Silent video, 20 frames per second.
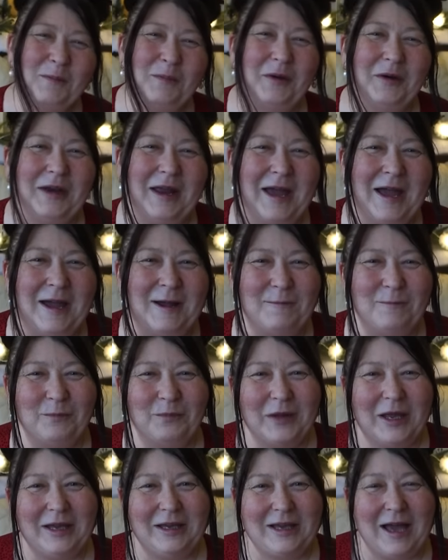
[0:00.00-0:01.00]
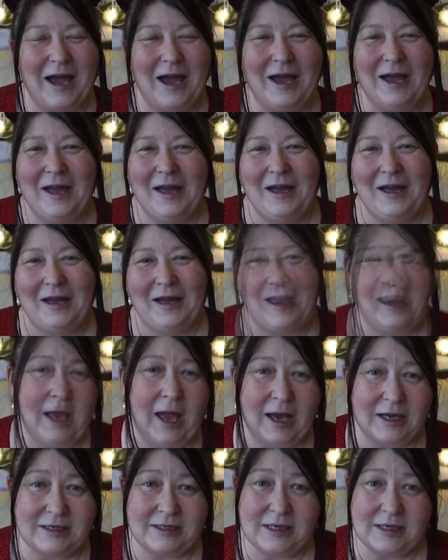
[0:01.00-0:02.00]
But yeah,
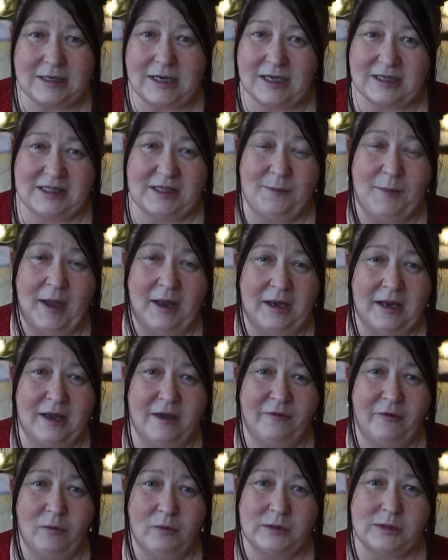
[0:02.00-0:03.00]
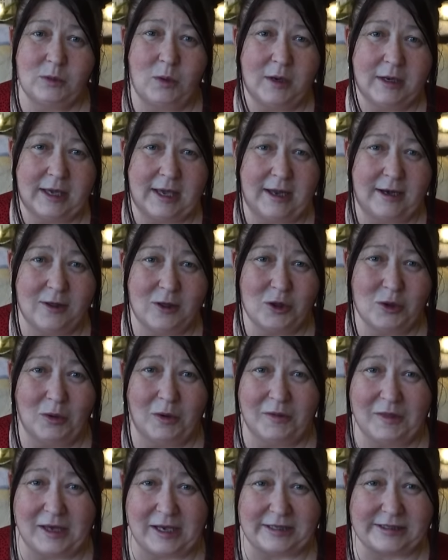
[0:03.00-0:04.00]
Yeah, I did ask Penny if it was okay to
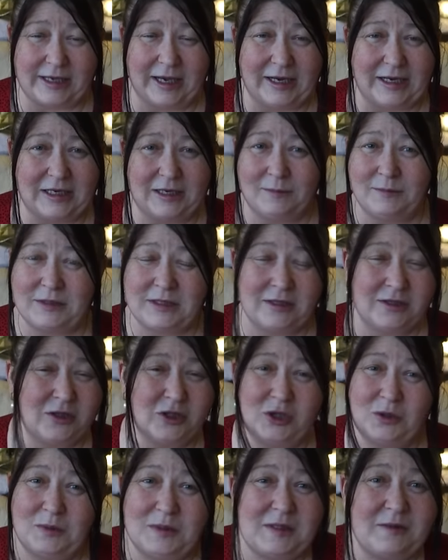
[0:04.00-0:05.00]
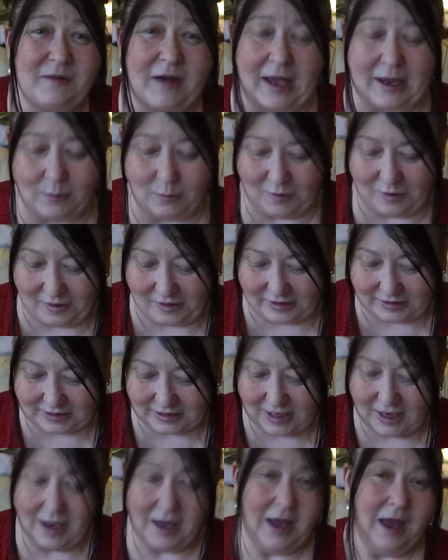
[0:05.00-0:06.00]
show these items and she was fine with it.
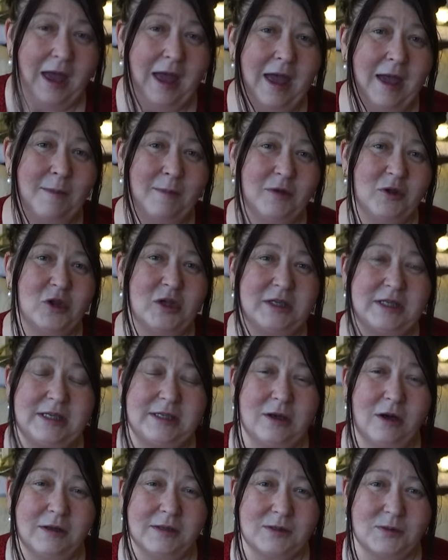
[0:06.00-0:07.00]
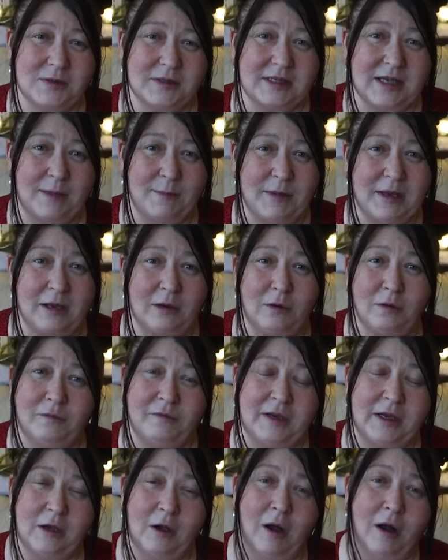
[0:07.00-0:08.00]
She did also send me a
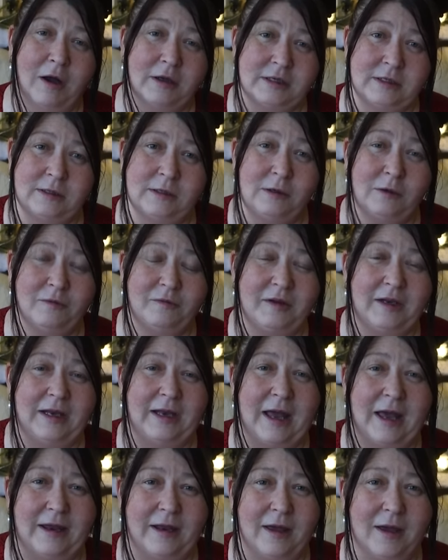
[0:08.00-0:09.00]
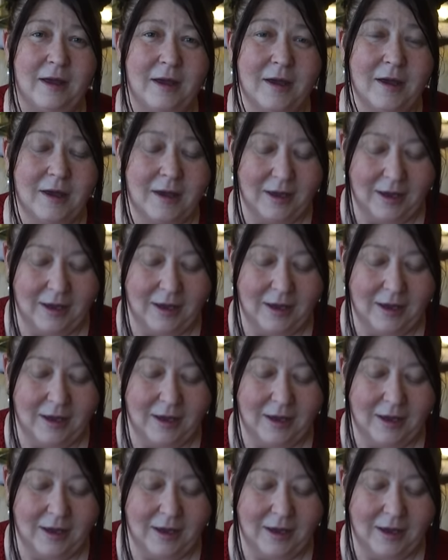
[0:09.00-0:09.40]
lovely card and a lovely letter,